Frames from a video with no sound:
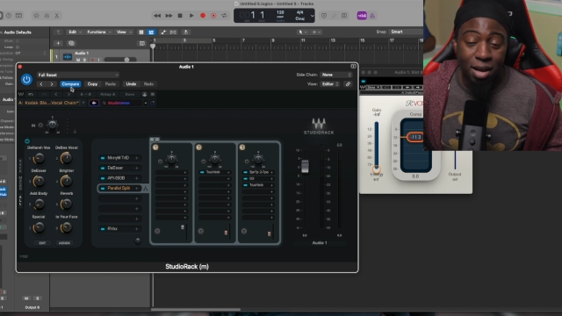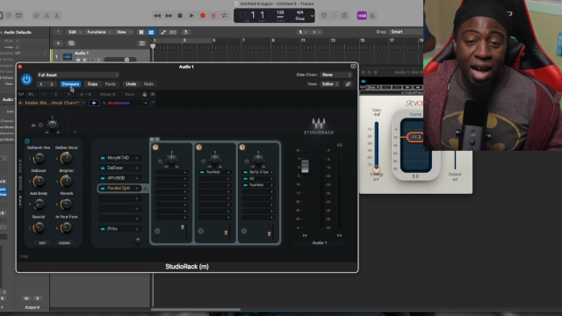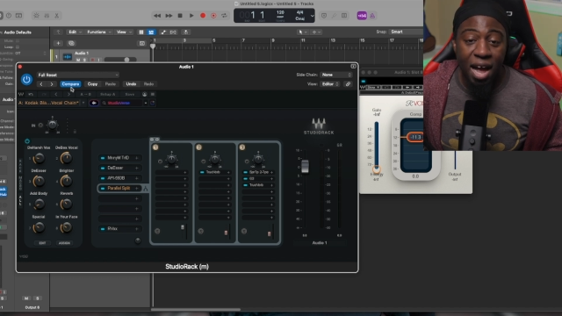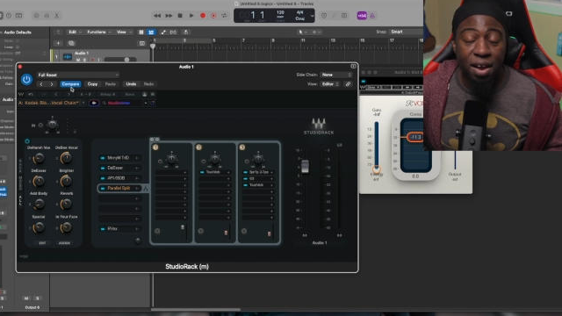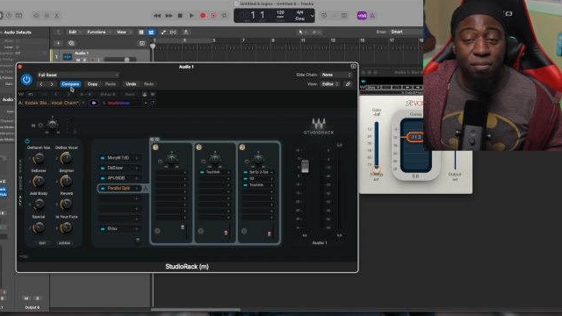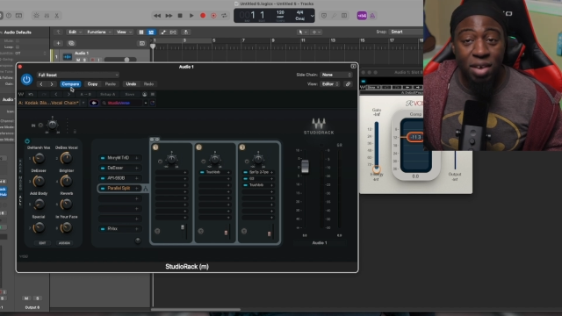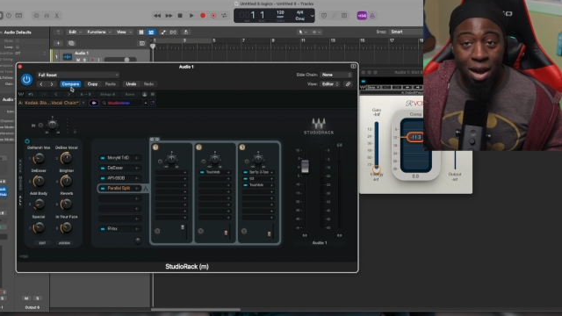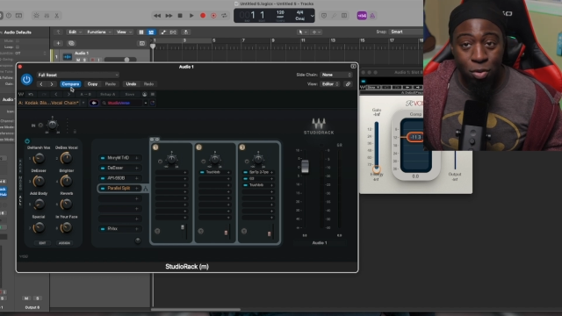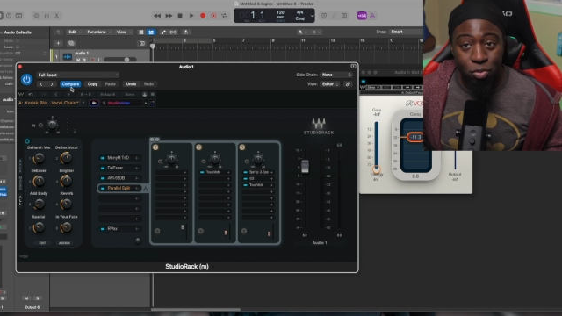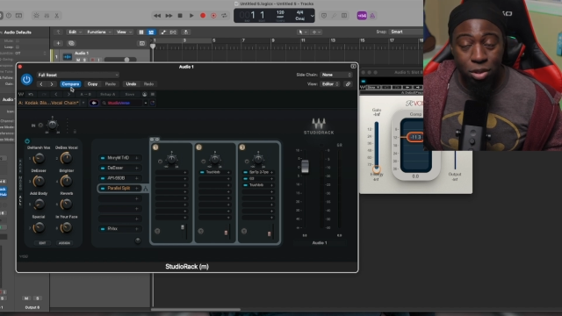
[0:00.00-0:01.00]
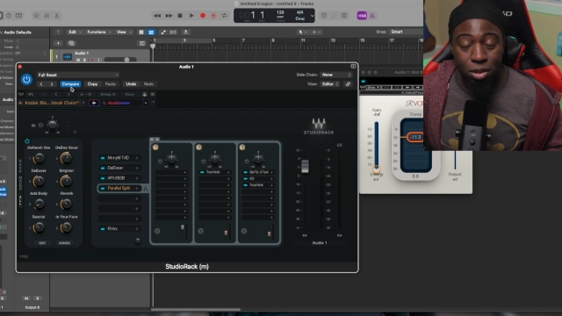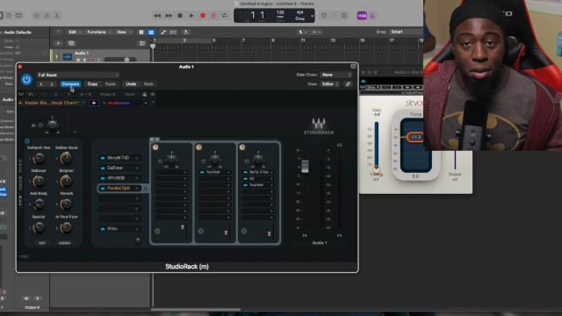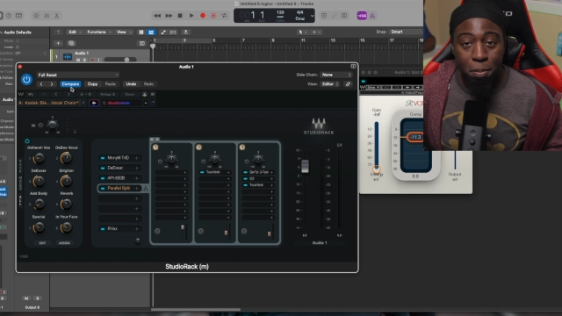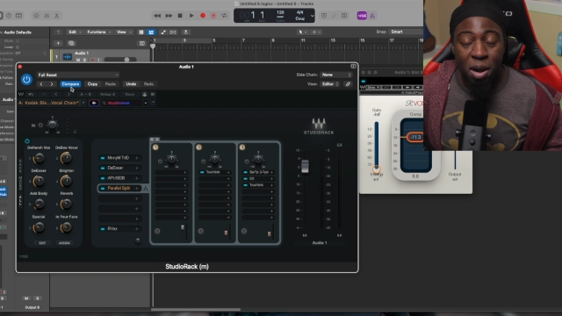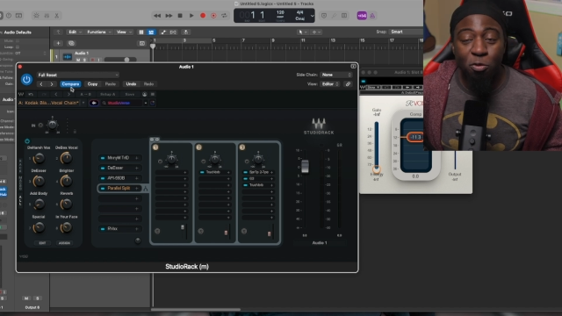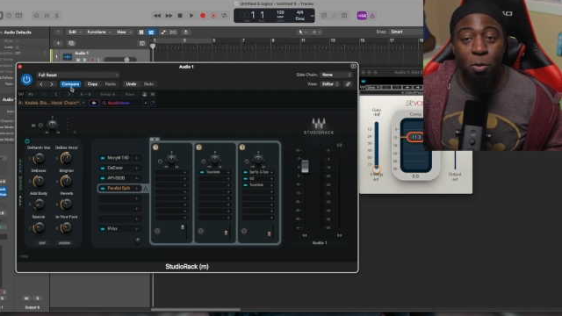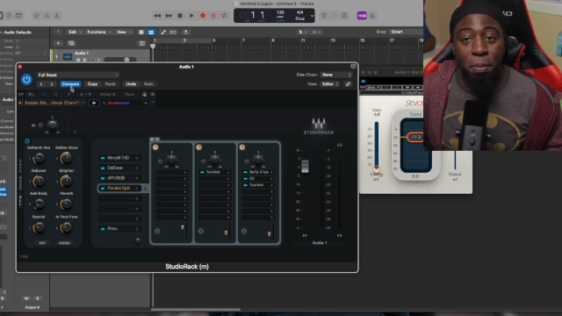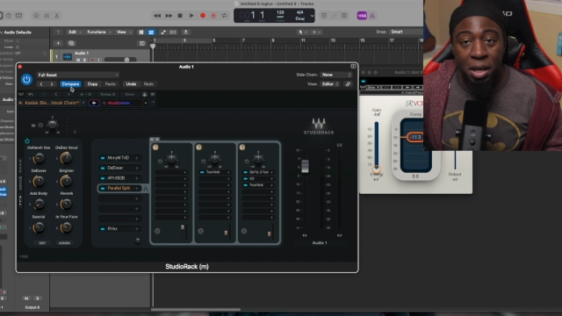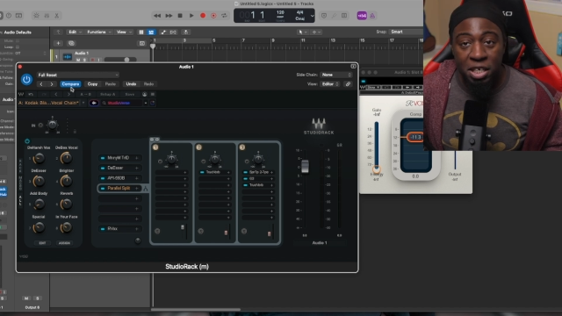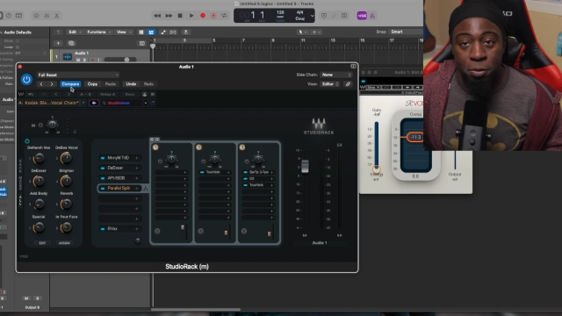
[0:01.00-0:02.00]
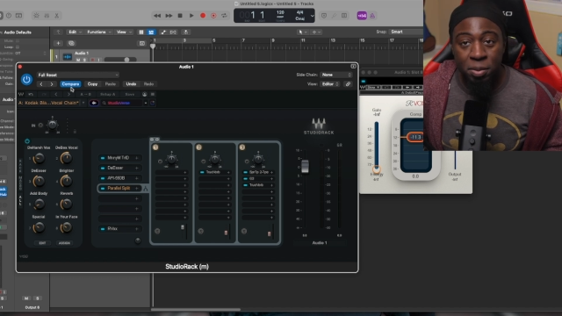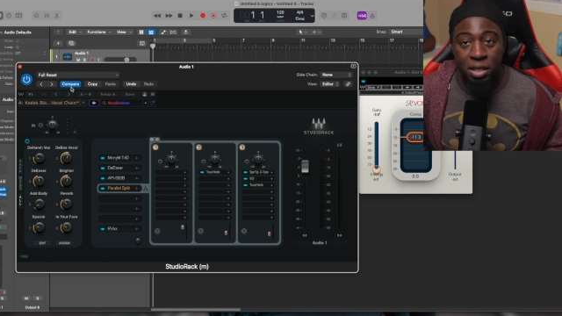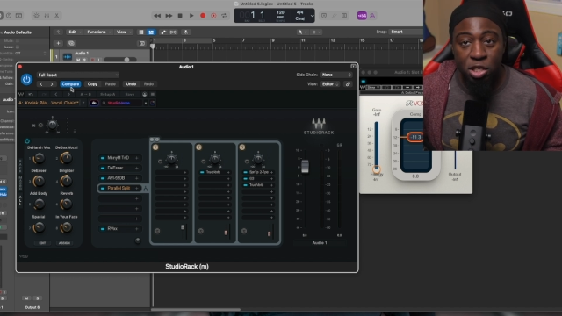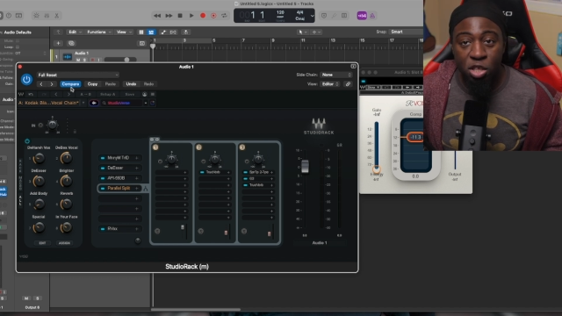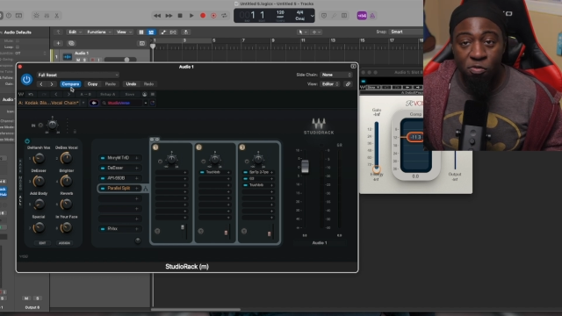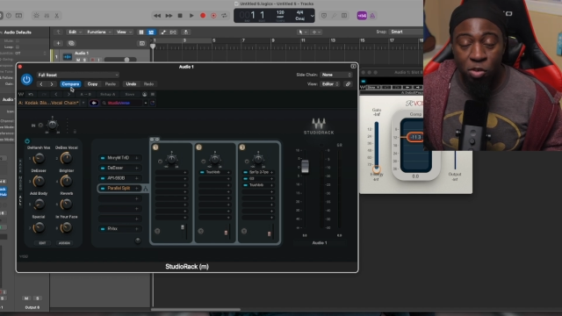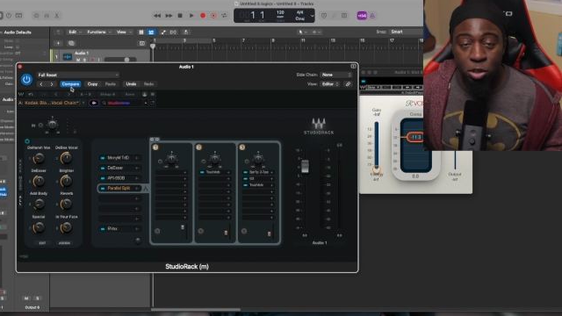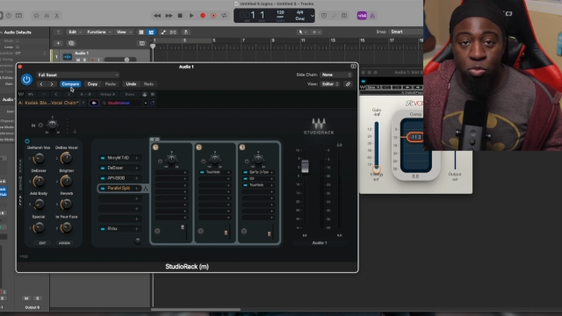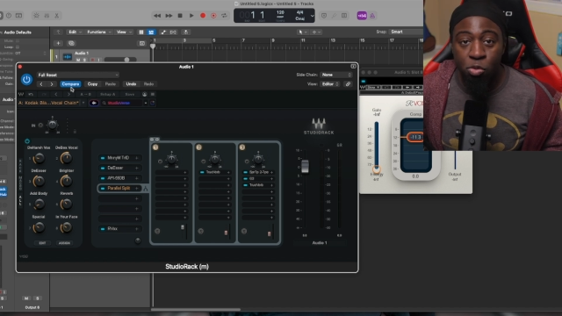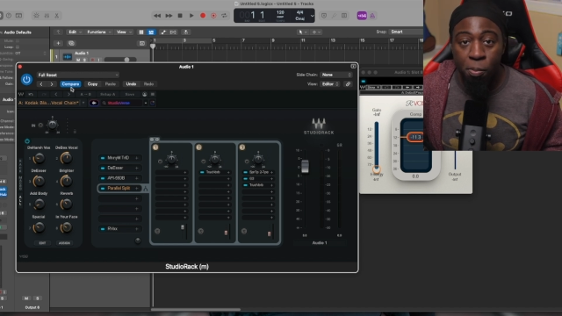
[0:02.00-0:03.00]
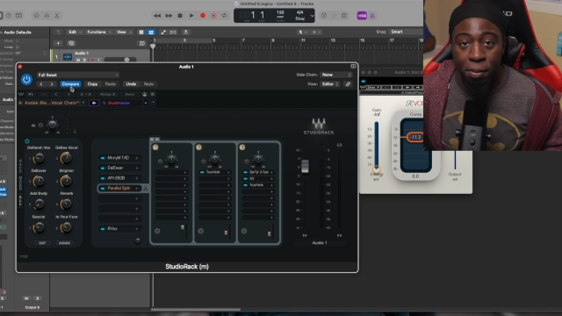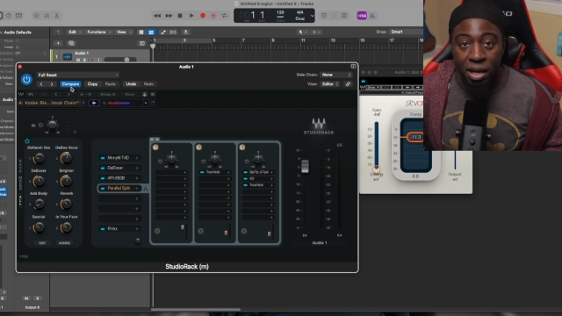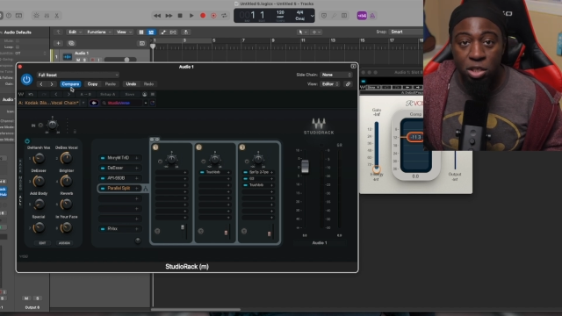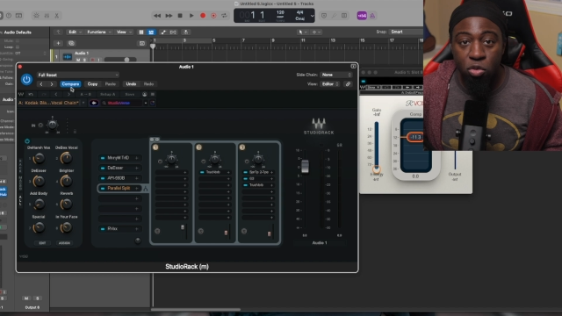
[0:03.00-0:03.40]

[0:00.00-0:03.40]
I found my replacement to the virtual mix